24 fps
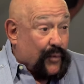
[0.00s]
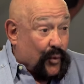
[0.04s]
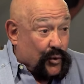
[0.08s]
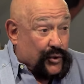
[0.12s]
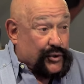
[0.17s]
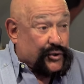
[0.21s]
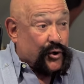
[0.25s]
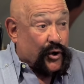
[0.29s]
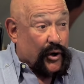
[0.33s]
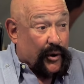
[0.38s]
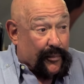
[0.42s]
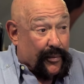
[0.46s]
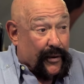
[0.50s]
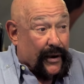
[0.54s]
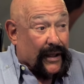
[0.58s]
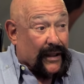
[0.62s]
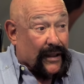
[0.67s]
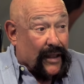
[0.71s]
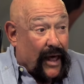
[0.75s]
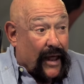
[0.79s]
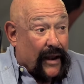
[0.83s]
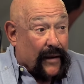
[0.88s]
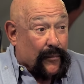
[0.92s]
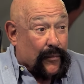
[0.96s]
which ought to bring a
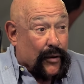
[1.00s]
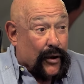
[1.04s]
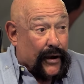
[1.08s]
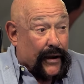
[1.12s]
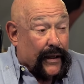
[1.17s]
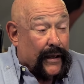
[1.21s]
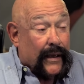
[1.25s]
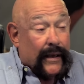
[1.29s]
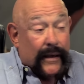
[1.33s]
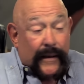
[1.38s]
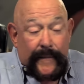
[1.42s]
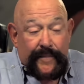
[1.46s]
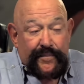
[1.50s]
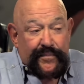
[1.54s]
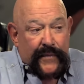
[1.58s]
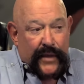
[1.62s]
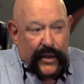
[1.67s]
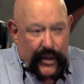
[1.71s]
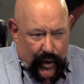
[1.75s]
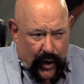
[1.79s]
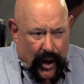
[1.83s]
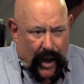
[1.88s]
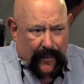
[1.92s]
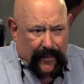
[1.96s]
lot of money.
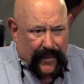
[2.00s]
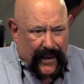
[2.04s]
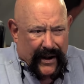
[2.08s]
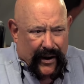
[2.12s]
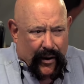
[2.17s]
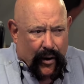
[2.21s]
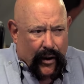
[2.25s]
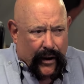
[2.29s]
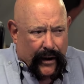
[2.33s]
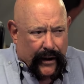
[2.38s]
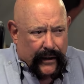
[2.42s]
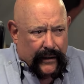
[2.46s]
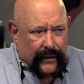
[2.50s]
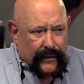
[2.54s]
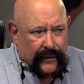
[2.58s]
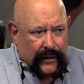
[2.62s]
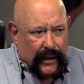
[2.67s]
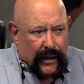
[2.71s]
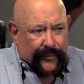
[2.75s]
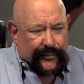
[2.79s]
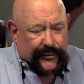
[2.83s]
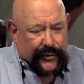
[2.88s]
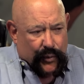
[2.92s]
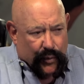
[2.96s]
You know, I'll bid on it
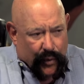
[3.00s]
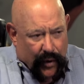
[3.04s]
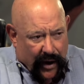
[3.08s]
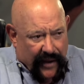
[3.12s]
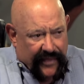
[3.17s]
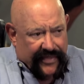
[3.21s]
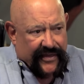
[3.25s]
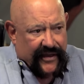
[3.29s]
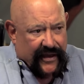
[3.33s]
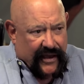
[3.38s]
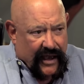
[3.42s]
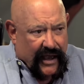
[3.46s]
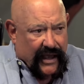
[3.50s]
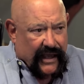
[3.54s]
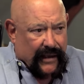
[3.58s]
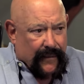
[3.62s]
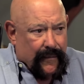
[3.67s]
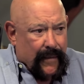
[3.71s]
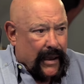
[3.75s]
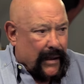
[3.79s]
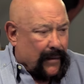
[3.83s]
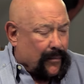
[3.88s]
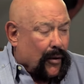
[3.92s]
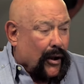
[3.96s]
up to where I think I can
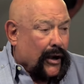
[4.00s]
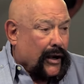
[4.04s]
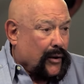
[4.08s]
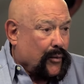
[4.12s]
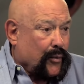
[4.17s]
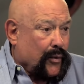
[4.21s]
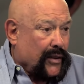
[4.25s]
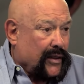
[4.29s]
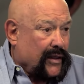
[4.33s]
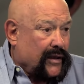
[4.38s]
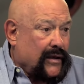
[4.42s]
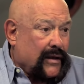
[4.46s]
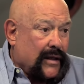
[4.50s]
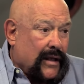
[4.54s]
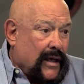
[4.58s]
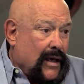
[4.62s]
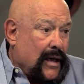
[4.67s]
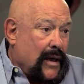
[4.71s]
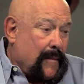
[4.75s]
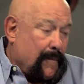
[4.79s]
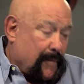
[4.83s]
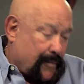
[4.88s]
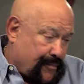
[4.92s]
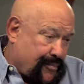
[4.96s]
make money with it.
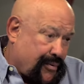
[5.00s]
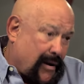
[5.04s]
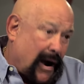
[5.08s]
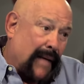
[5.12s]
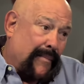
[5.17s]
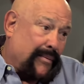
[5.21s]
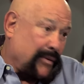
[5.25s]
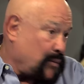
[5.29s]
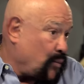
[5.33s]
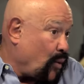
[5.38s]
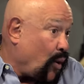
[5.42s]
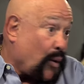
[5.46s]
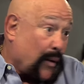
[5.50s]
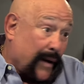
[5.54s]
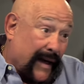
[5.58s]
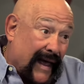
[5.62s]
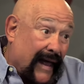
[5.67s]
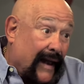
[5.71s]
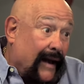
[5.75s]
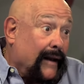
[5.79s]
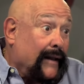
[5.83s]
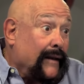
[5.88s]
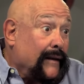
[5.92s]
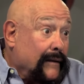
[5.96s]
Probably won't
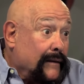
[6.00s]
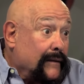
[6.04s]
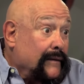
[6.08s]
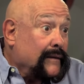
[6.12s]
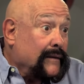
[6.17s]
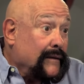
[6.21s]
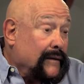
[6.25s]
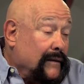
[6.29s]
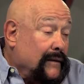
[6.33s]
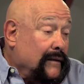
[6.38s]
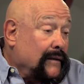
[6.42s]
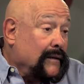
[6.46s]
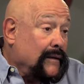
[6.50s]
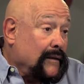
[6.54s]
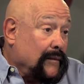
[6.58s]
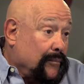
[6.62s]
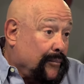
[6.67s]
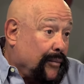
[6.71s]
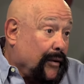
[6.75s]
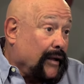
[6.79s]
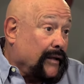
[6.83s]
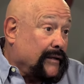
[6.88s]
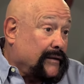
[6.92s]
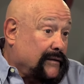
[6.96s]
get it,
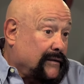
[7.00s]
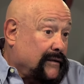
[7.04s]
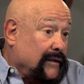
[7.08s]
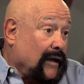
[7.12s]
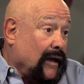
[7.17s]
but